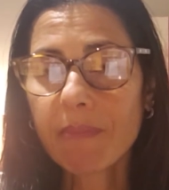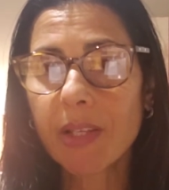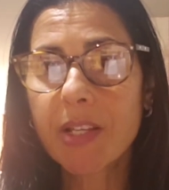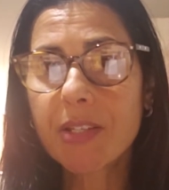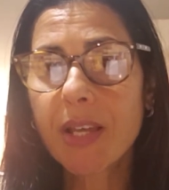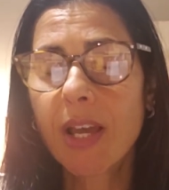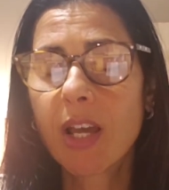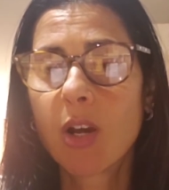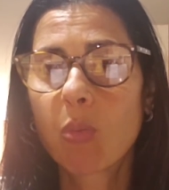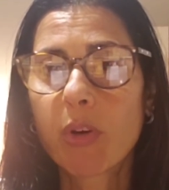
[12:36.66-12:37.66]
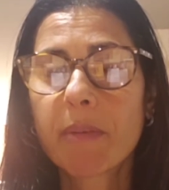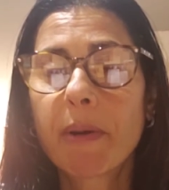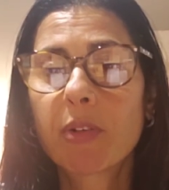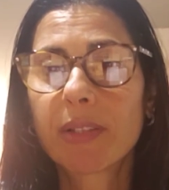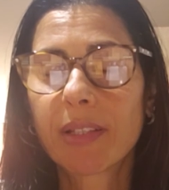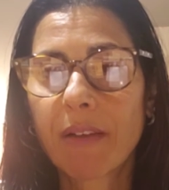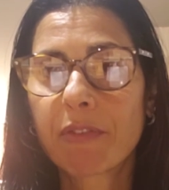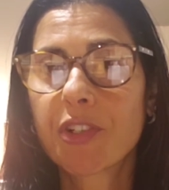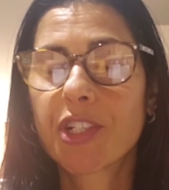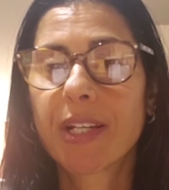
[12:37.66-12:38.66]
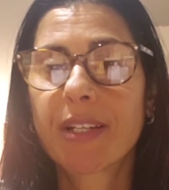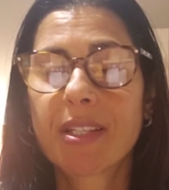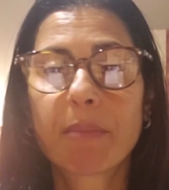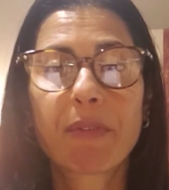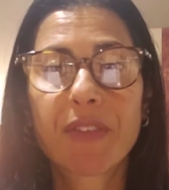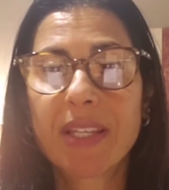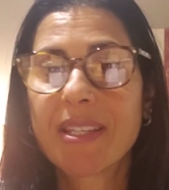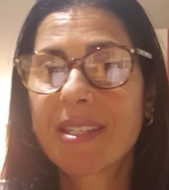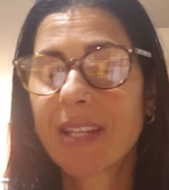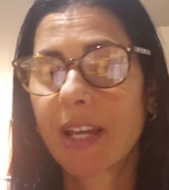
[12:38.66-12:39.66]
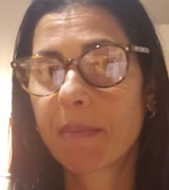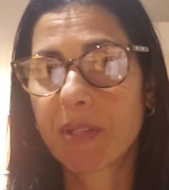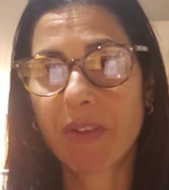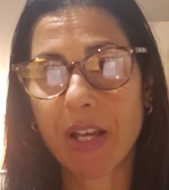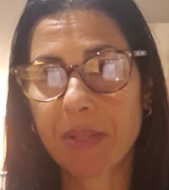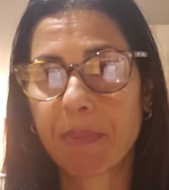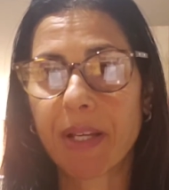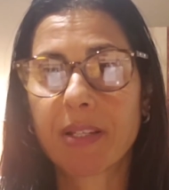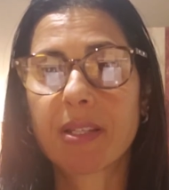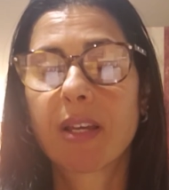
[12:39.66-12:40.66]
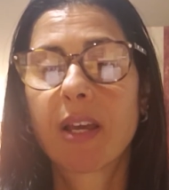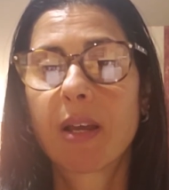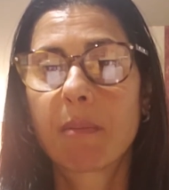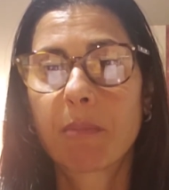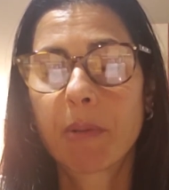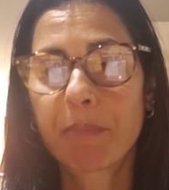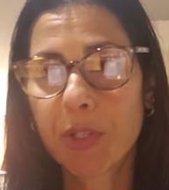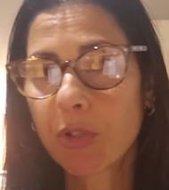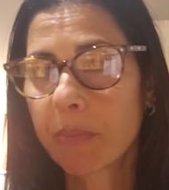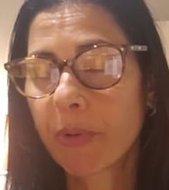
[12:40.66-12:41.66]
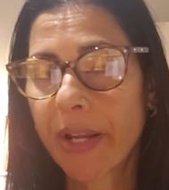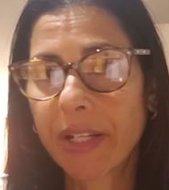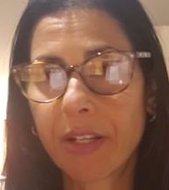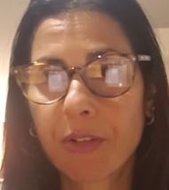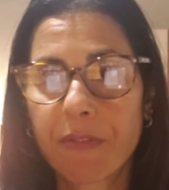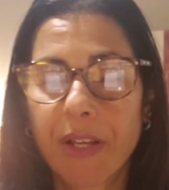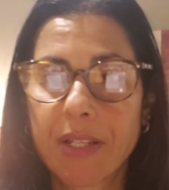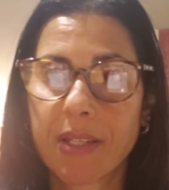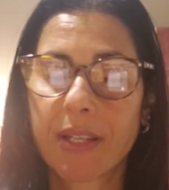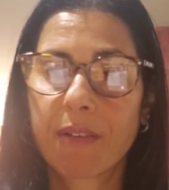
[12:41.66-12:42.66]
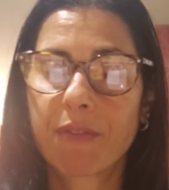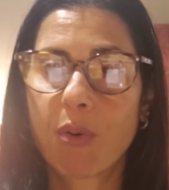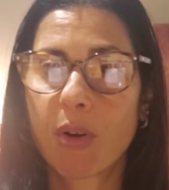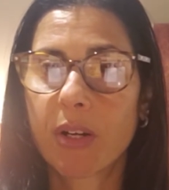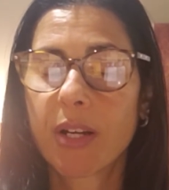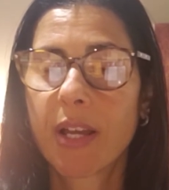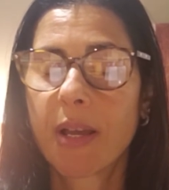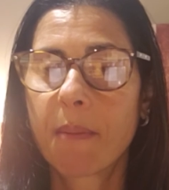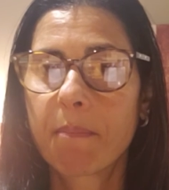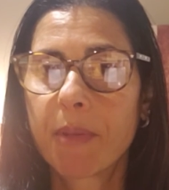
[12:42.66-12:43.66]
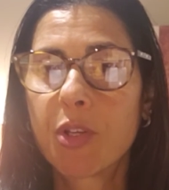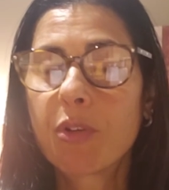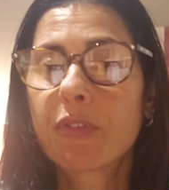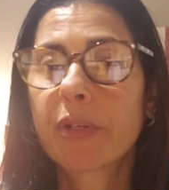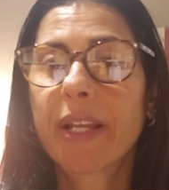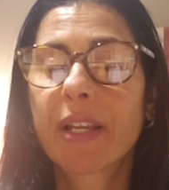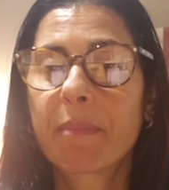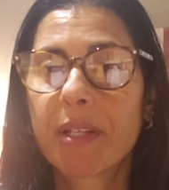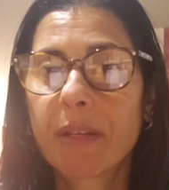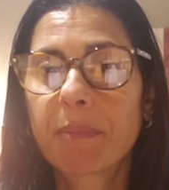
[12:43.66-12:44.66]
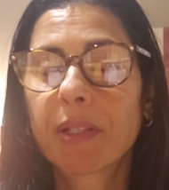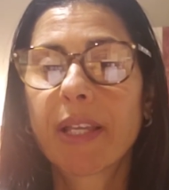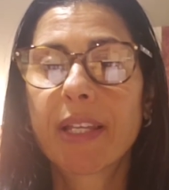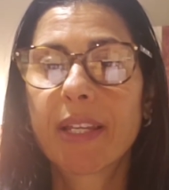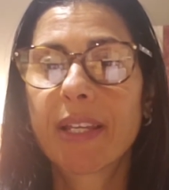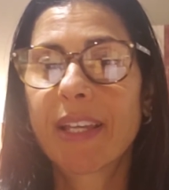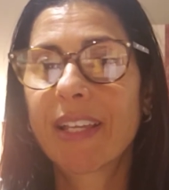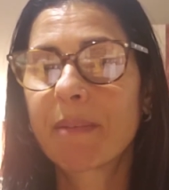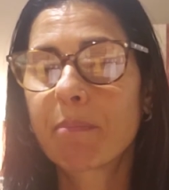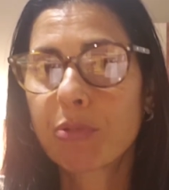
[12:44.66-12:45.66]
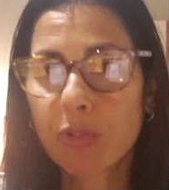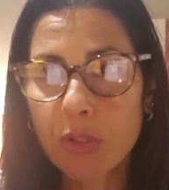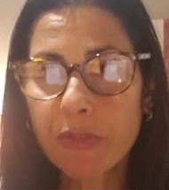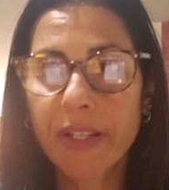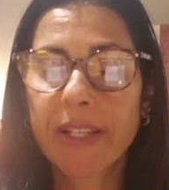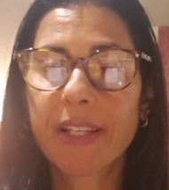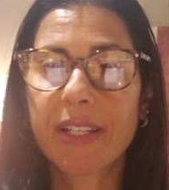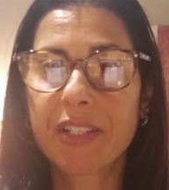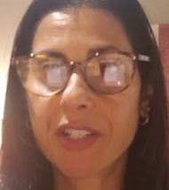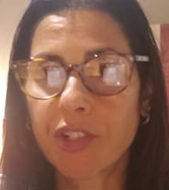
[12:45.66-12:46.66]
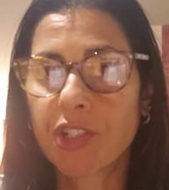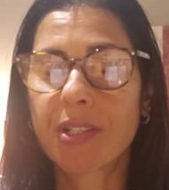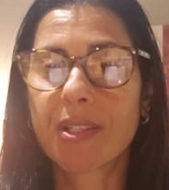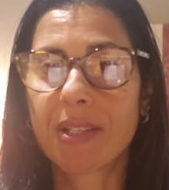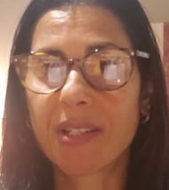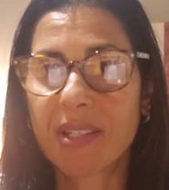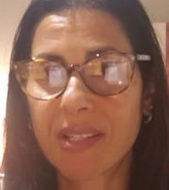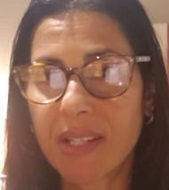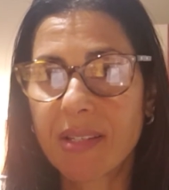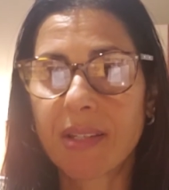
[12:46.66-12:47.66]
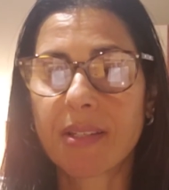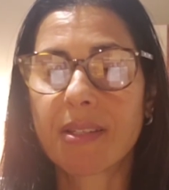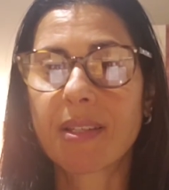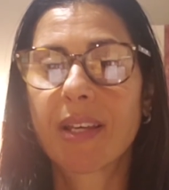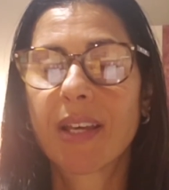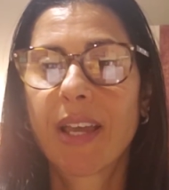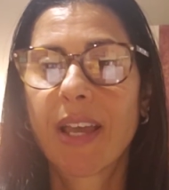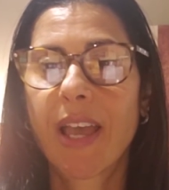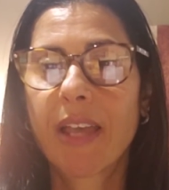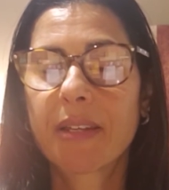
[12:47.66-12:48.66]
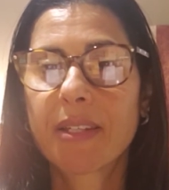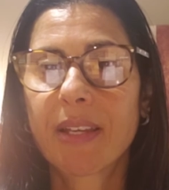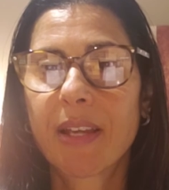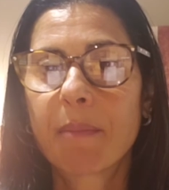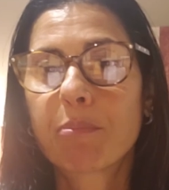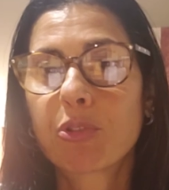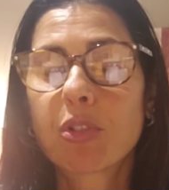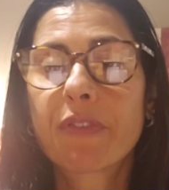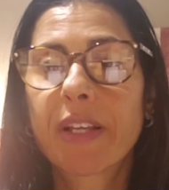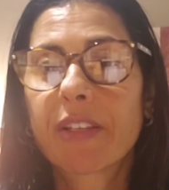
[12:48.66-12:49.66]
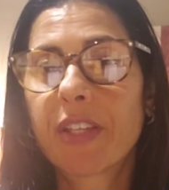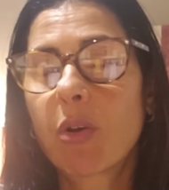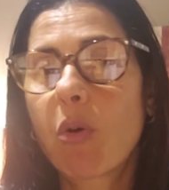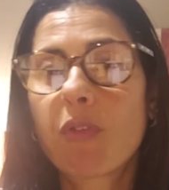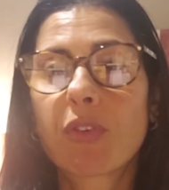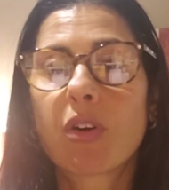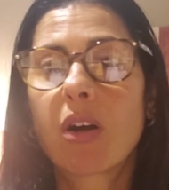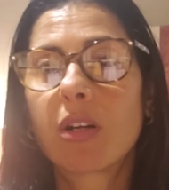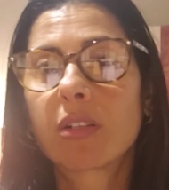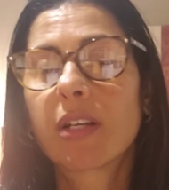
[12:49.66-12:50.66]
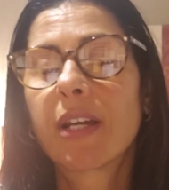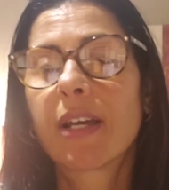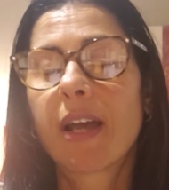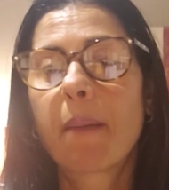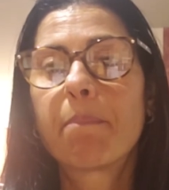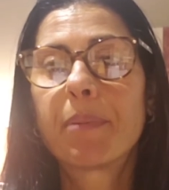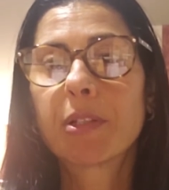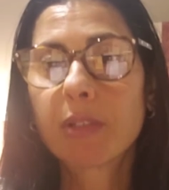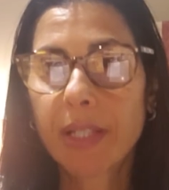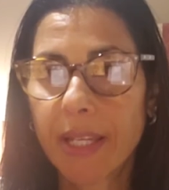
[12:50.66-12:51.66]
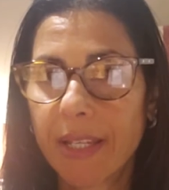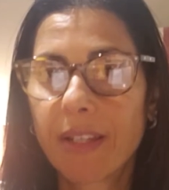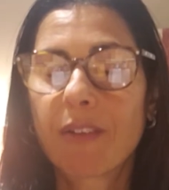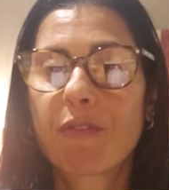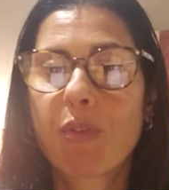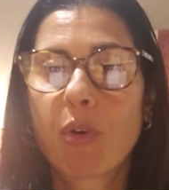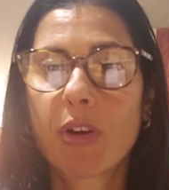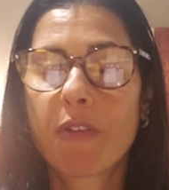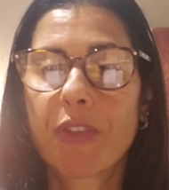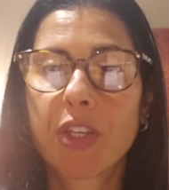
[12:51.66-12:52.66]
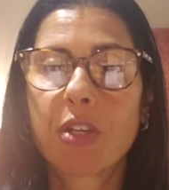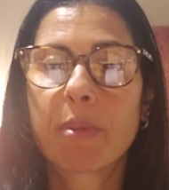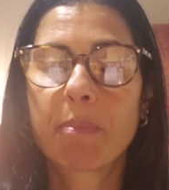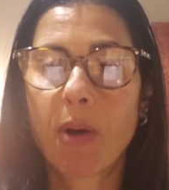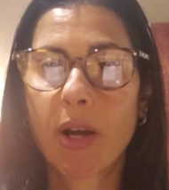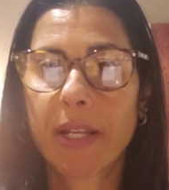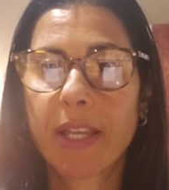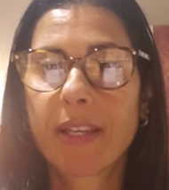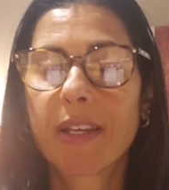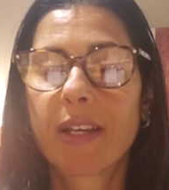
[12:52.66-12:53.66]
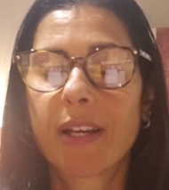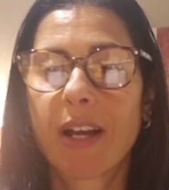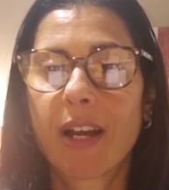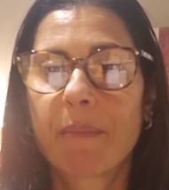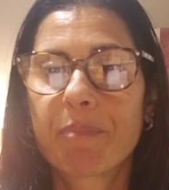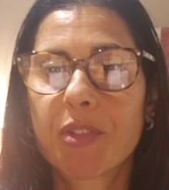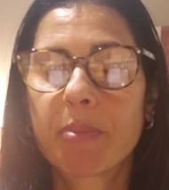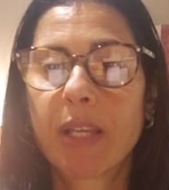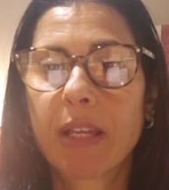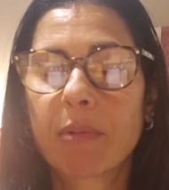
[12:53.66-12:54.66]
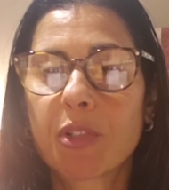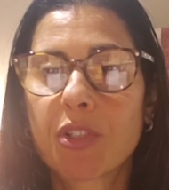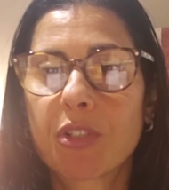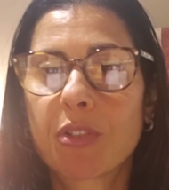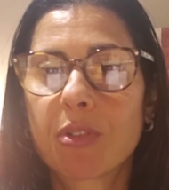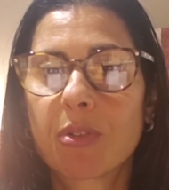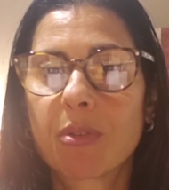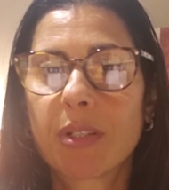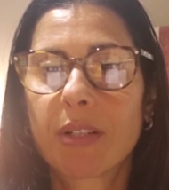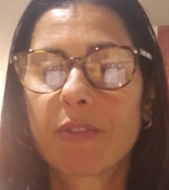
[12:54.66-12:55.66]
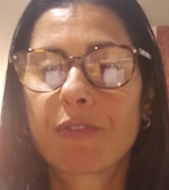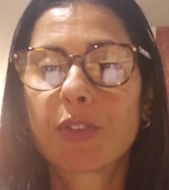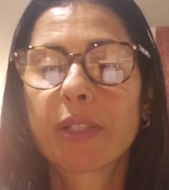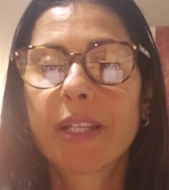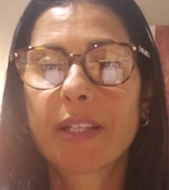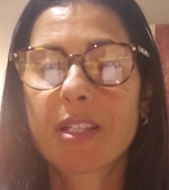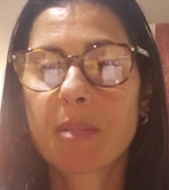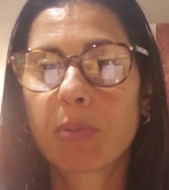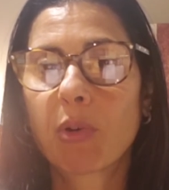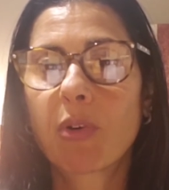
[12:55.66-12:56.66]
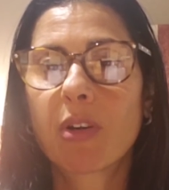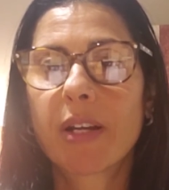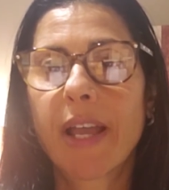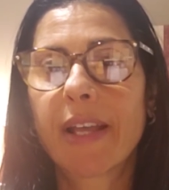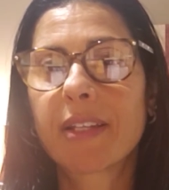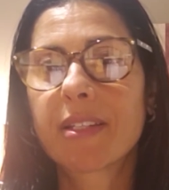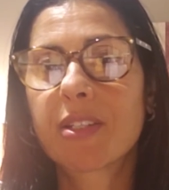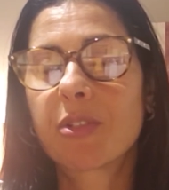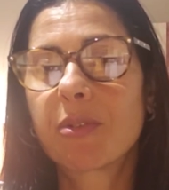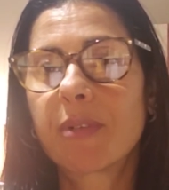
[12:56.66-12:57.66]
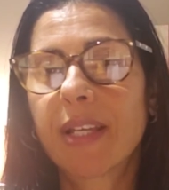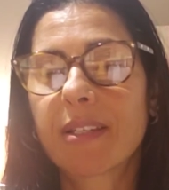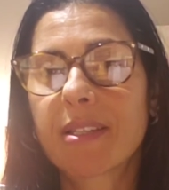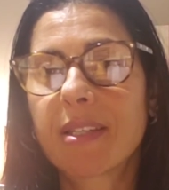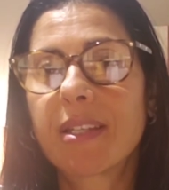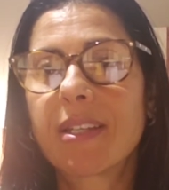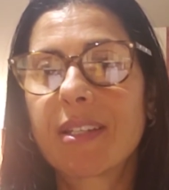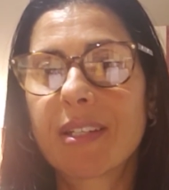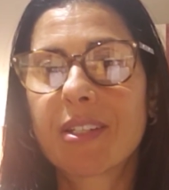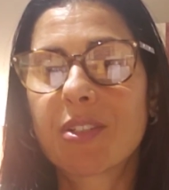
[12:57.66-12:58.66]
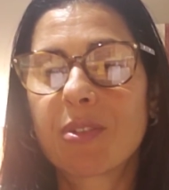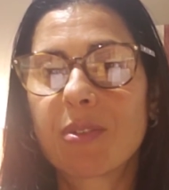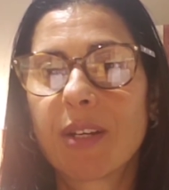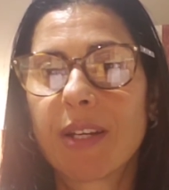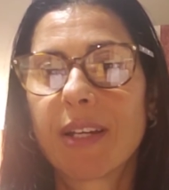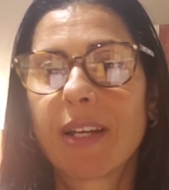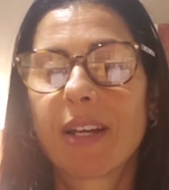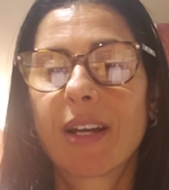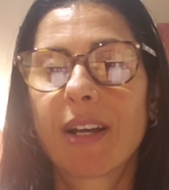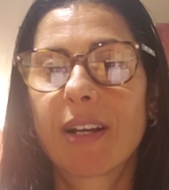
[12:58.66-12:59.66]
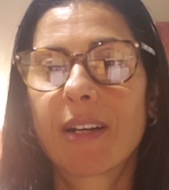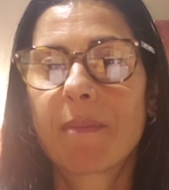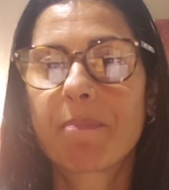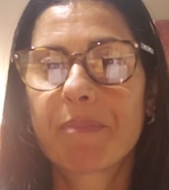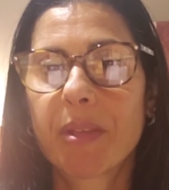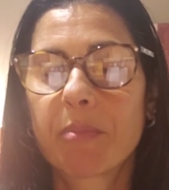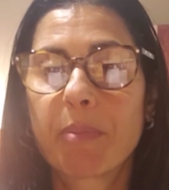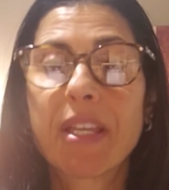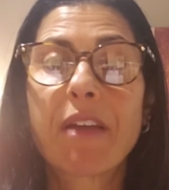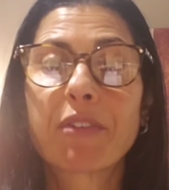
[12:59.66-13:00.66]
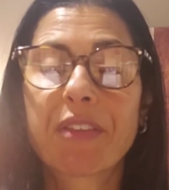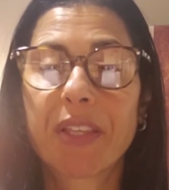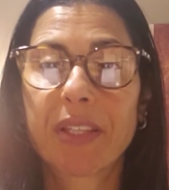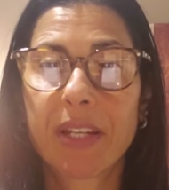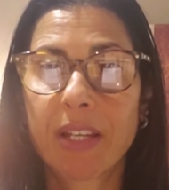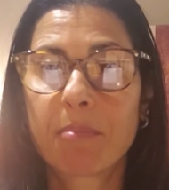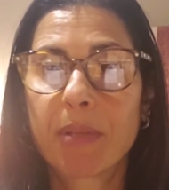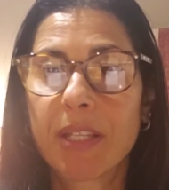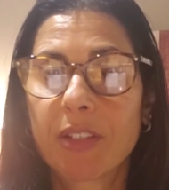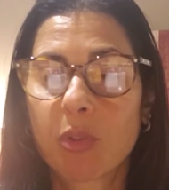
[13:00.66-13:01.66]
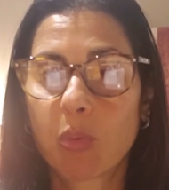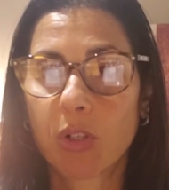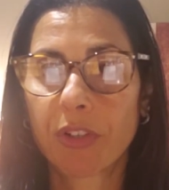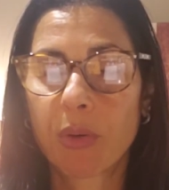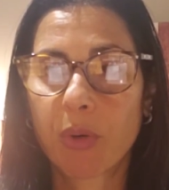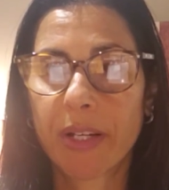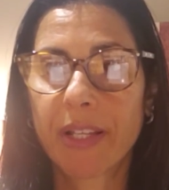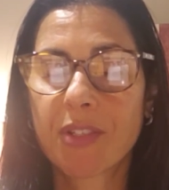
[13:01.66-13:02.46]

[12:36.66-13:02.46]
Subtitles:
Is what about leveraging some of these types of aspects, computer brain interfacing for maneuvering and manipulating and improving conditions and diseases, and improving the overall ability for the human body to be able to fully explore and to exceed and to be everything that it can be in the world that we're in.